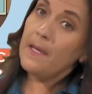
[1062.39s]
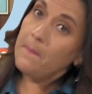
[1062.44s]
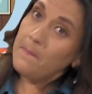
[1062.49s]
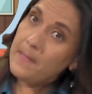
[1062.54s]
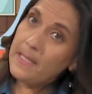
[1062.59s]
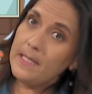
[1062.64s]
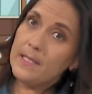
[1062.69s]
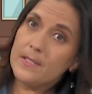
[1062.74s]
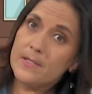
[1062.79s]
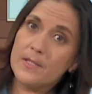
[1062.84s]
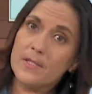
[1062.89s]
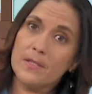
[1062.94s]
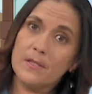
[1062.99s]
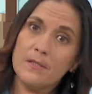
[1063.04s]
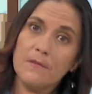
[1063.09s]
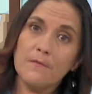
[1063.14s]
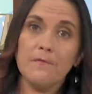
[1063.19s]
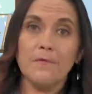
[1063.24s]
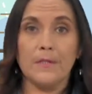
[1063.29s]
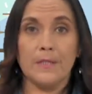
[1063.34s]
video
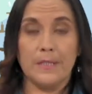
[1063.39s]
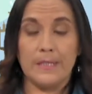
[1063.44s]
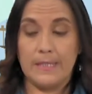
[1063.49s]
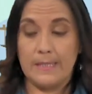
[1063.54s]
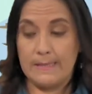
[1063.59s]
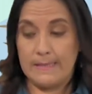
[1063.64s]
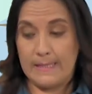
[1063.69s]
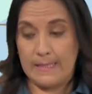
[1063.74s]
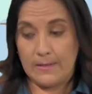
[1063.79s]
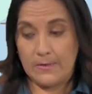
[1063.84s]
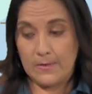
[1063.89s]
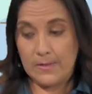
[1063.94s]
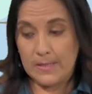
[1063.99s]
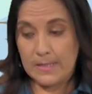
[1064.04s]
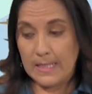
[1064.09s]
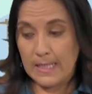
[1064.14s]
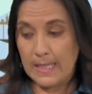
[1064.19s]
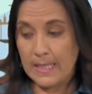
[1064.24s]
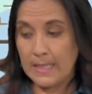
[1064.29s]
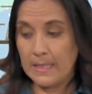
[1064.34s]
song for the second
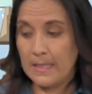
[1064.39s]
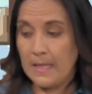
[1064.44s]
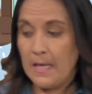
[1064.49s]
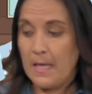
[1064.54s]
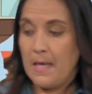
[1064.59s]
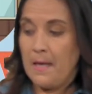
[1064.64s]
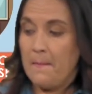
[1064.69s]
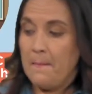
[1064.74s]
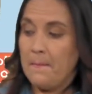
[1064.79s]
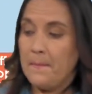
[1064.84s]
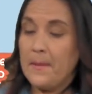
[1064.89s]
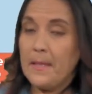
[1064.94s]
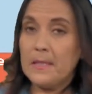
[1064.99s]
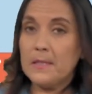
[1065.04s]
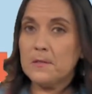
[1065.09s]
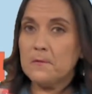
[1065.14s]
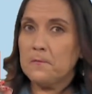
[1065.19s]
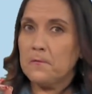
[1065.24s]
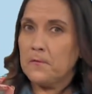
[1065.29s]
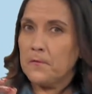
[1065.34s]
time.
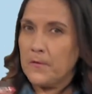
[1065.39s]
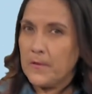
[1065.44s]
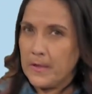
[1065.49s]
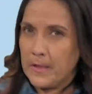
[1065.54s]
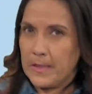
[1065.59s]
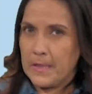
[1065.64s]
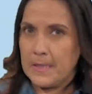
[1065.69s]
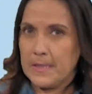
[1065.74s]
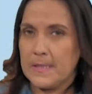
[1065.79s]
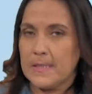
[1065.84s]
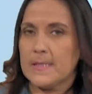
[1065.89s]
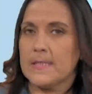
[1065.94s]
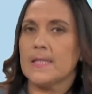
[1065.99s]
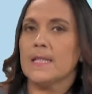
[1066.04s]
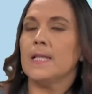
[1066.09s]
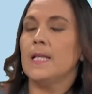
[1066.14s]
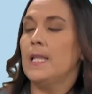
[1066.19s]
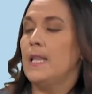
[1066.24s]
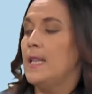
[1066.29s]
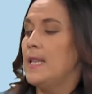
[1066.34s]
But first,
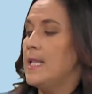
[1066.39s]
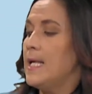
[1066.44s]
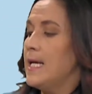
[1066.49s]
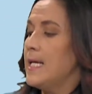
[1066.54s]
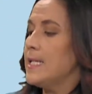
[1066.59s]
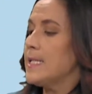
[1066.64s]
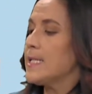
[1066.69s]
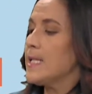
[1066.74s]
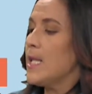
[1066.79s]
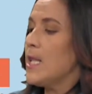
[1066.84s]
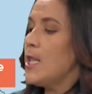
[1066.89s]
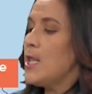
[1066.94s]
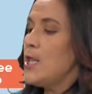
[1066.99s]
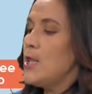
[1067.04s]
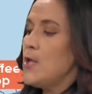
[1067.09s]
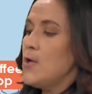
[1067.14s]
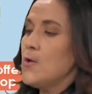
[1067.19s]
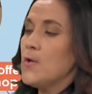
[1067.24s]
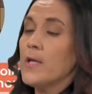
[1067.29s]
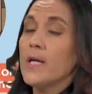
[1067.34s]
let's
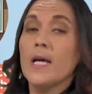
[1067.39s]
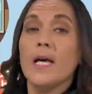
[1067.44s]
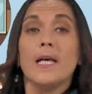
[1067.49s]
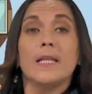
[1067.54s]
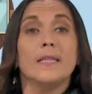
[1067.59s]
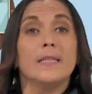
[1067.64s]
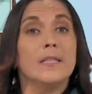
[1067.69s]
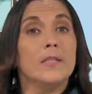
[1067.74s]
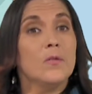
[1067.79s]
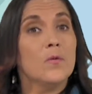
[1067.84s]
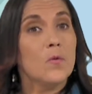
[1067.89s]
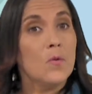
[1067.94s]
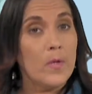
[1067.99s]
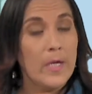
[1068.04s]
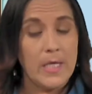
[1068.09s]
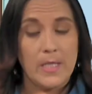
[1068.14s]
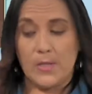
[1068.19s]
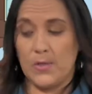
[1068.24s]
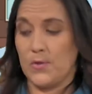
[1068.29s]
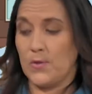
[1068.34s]
look at the
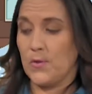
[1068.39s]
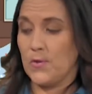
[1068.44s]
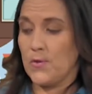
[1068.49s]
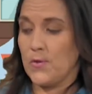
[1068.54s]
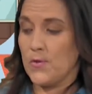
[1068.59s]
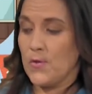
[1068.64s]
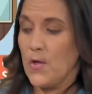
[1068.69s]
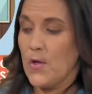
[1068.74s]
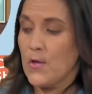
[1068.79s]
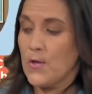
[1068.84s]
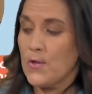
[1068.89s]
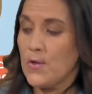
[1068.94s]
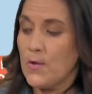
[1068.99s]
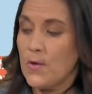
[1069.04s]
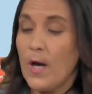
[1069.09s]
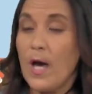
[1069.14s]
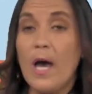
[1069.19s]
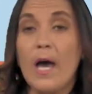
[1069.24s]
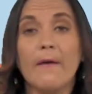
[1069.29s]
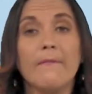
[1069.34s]
questions you
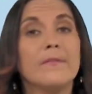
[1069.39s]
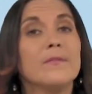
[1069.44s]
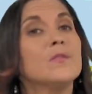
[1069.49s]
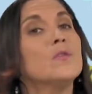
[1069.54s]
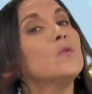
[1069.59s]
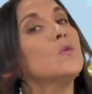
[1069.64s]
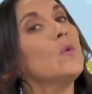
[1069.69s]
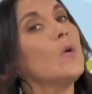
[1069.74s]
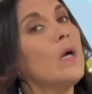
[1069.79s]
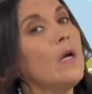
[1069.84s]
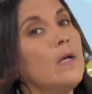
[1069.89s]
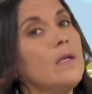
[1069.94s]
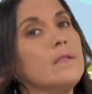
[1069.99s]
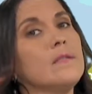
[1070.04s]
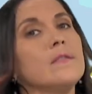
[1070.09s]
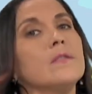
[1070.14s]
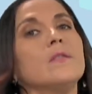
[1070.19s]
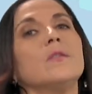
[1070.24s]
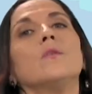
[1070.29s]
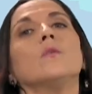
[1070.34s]
have to
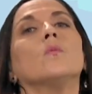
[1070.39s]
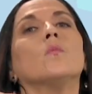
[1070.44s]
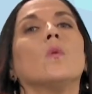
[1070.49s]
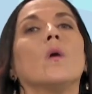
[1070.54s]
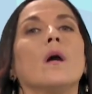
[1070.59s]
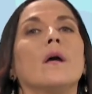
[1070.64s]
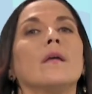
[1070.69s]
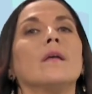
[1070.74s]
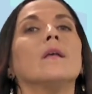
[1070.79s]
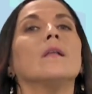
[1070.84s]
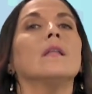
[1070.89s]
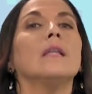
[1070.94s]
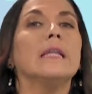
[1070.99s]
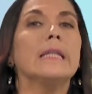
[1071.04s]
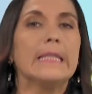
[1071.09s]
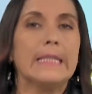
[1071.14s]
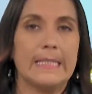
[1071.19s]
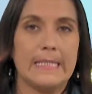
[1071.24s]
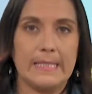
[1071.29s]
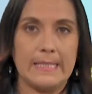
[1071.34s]
answer while
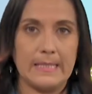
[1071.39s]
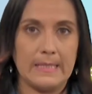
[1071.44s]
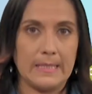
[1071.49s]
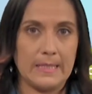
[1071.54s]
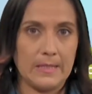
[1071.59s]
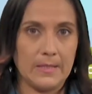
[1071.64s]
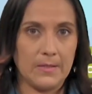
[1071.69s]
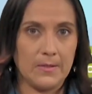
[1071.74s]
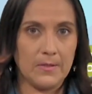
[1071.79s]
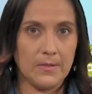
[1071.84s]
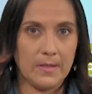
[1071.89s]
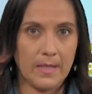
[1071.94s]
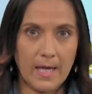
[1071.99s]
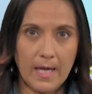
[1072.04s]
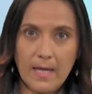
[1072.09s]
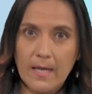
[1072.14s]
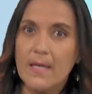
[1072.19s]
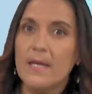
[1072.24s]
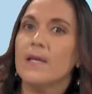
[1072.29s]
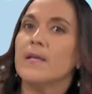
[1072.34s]
listening,
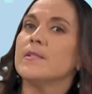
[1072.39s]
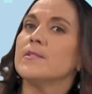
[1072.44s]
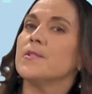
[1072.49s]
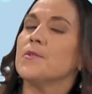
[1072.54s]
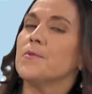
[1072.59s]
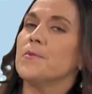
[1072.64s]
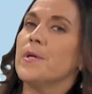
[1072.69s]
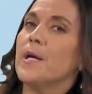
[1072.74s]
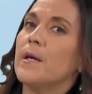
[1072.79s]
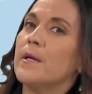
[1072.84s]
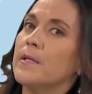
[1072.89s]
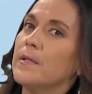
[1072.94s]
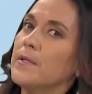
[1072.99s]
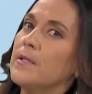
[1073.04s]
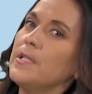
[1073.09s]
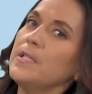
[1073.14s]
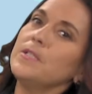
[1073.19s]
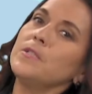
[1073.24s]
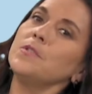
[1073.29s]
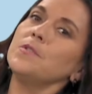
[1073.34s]
okay? So we are
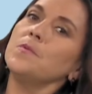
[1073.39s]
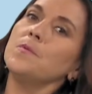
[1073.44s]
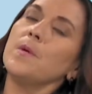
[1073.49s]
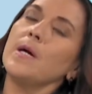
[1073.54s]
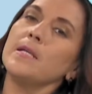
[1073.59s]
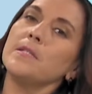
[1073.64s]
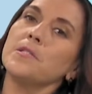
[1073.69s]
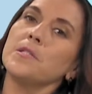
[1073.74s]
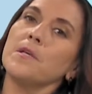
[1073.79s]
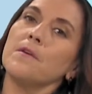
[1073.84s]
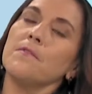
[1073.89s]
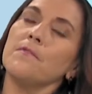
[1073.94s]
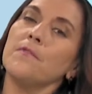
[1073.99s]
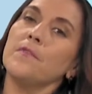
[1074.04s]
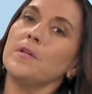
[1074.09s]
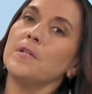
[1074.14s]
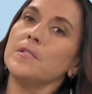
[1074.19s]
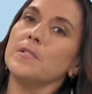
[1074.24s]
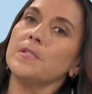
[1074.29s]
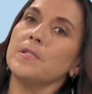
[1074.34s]
going to watch
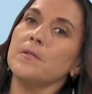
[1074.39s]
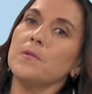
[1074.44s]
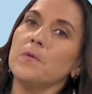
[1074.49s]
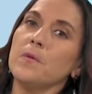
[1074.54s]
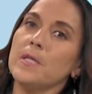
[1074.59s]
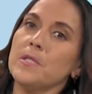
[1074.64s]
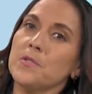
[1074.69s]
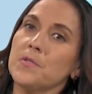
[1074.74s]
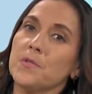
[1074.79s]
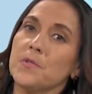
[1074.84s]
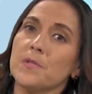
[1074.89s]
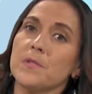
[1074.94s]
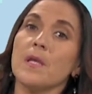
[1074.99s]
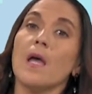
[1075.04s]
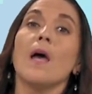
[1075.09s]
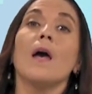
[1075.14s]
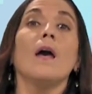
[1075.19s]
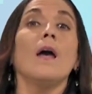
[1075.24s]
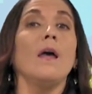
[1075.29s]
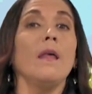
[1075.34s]
first the questions,
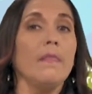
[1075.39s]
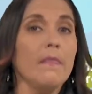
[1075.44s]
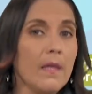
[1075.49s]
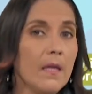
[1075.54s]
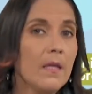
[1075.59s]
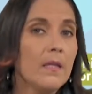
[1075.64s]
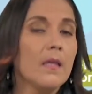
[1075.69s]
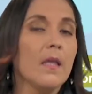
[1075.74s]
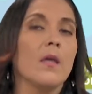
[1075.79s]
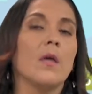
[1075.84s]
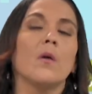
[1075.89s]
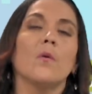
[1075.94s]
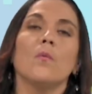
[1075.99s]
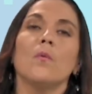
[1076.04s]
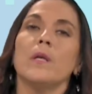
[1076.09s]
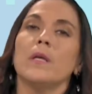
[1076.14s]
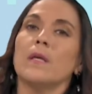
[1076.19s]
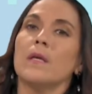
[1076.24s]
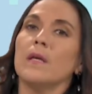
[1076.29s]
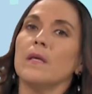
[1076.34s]
and then
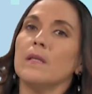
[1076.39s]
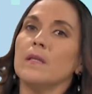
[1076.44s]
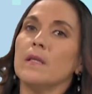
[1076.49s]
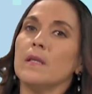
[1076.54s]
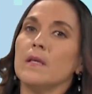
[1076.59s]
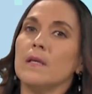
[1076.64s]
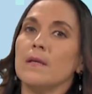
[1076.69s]
we can